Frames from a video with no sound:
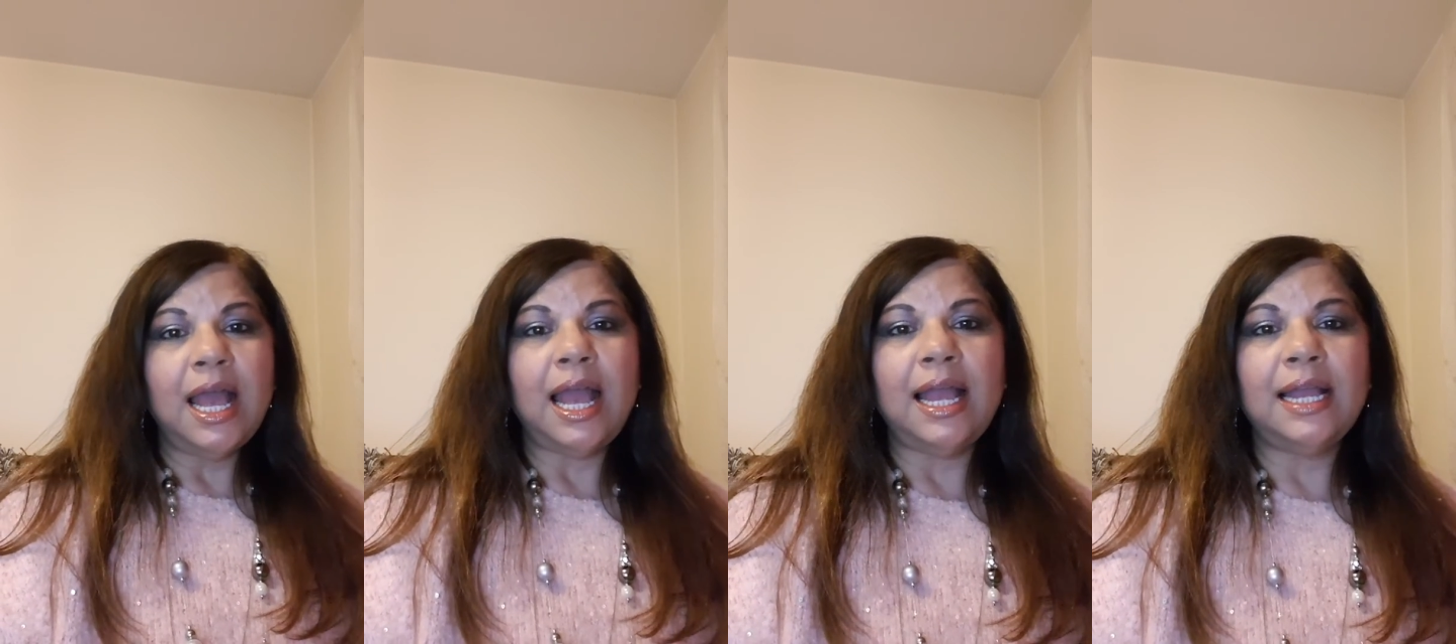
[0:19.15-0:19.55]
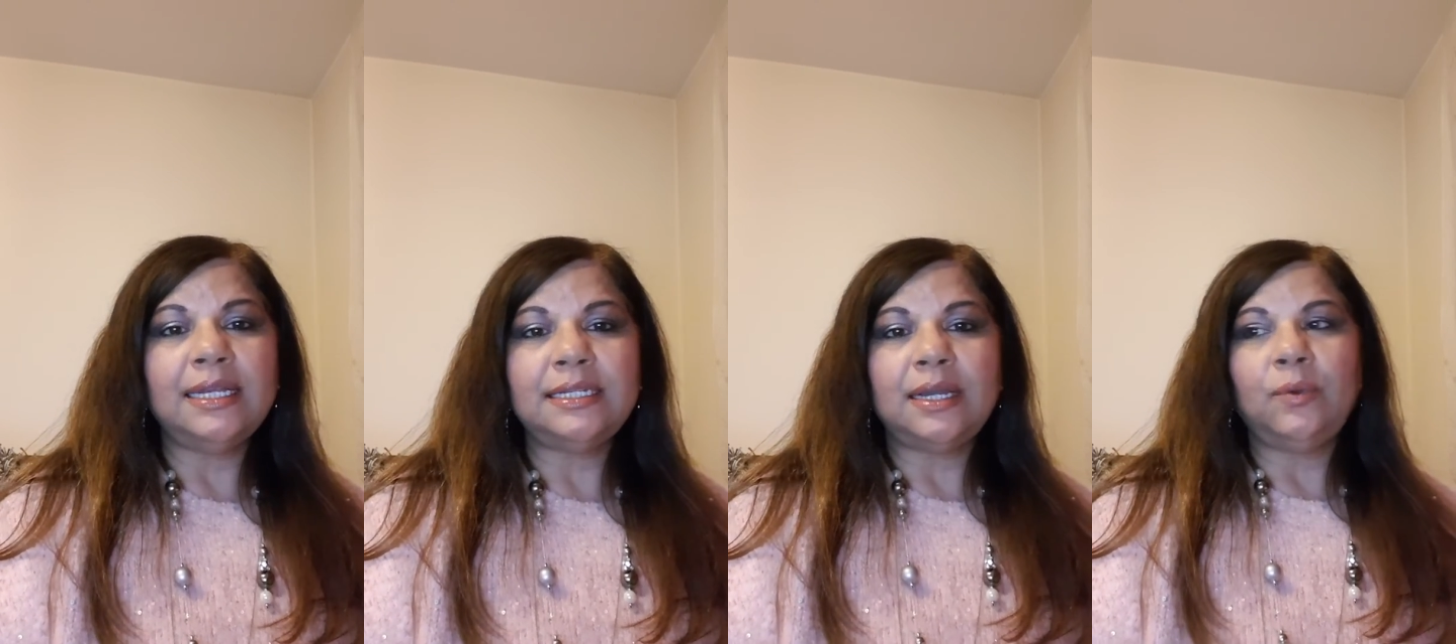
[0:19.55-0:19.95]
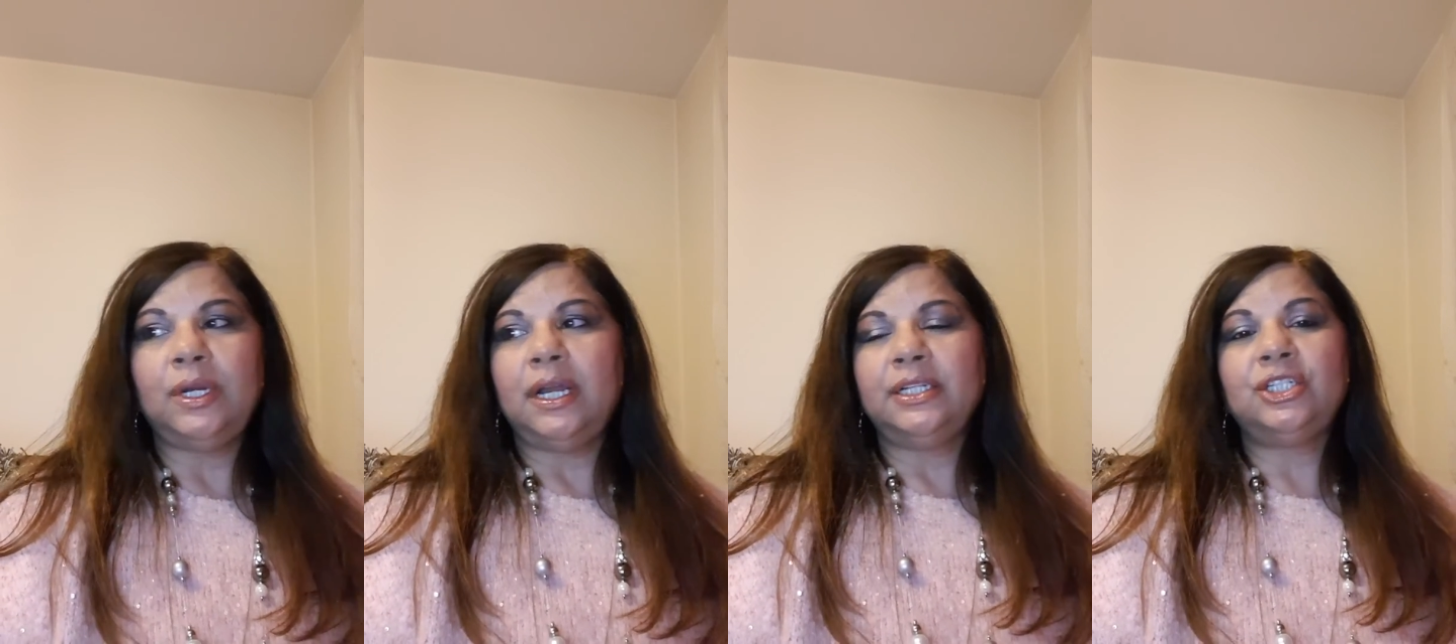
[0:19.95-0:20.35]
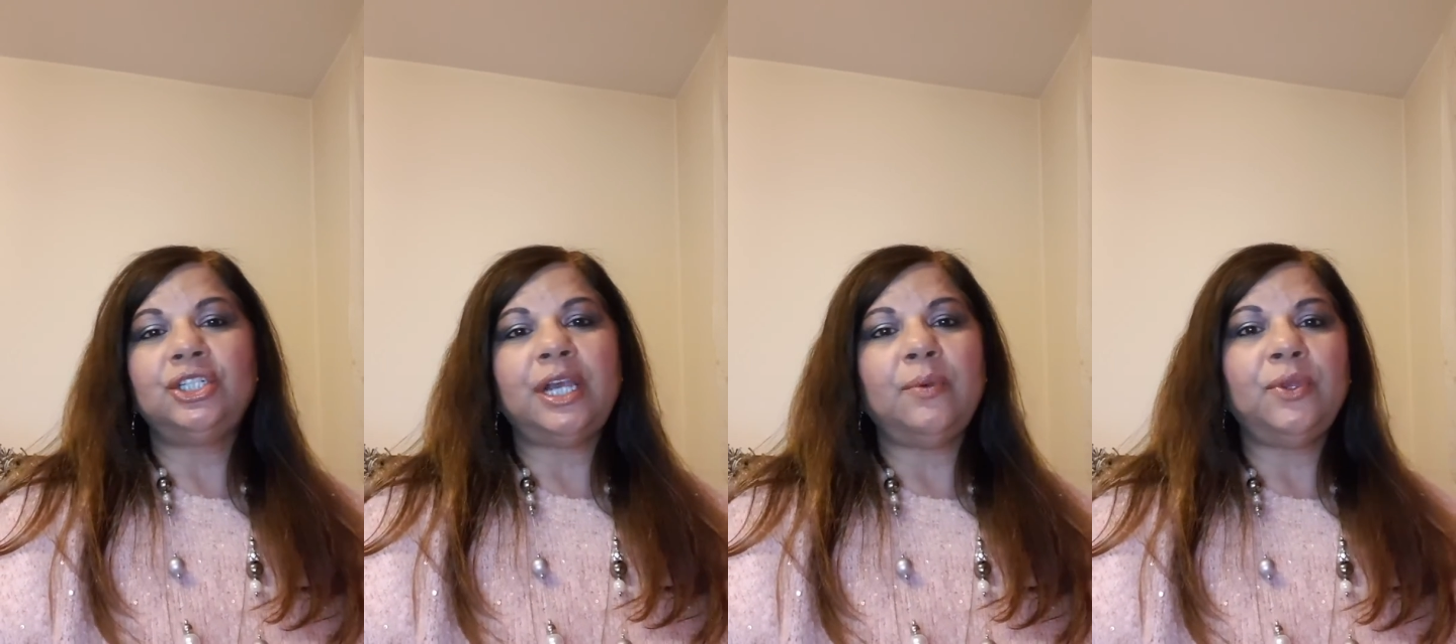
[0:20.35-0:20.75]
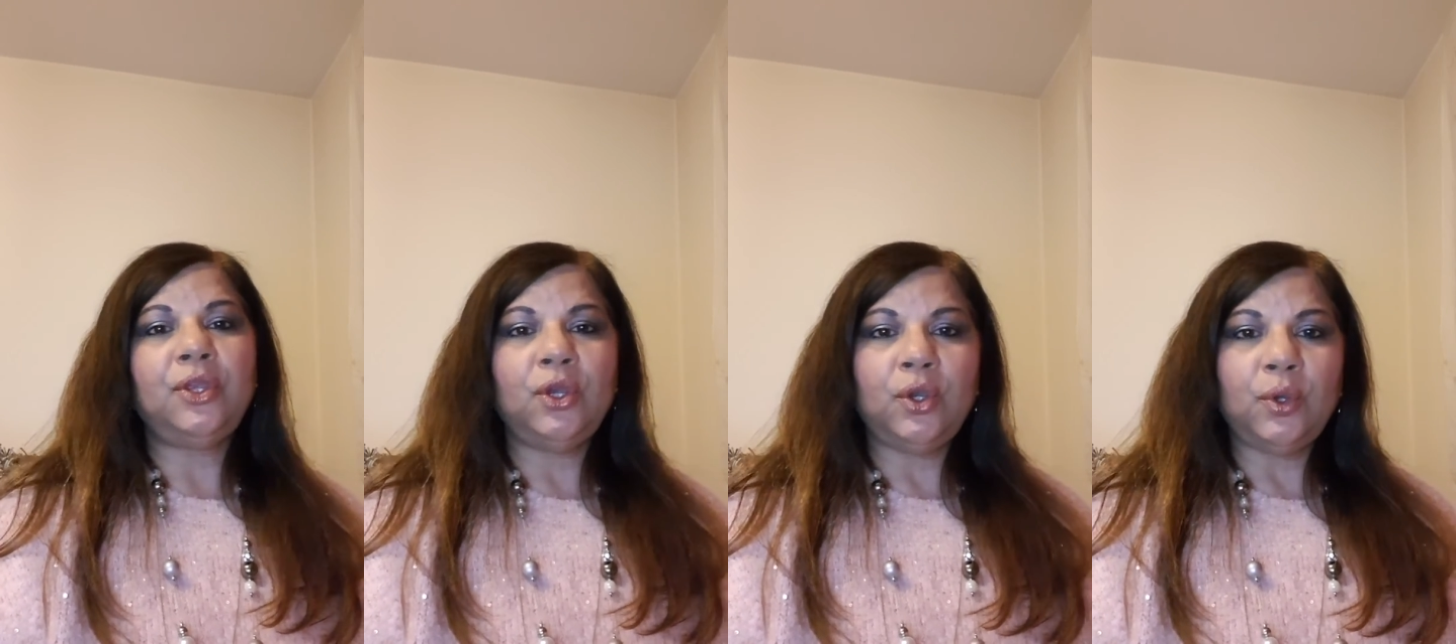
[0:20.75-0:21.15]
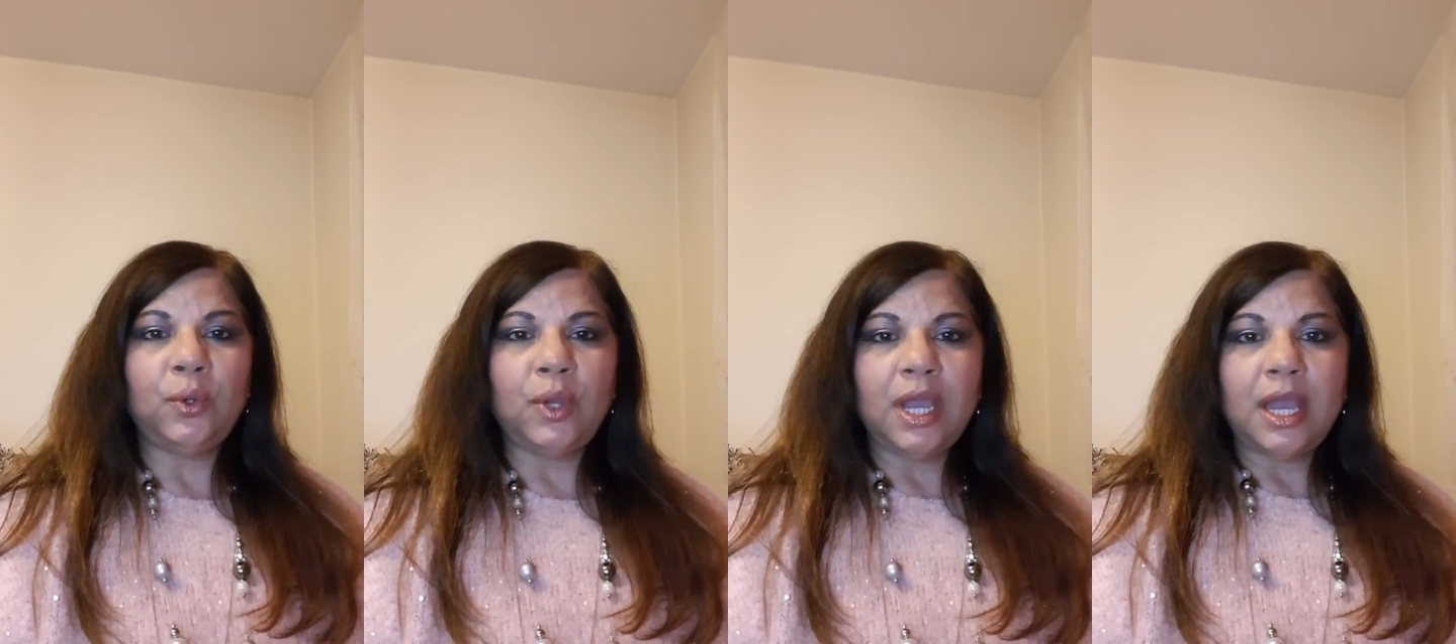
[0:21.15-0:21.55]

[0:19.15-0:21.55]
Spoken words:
And I would like to share with you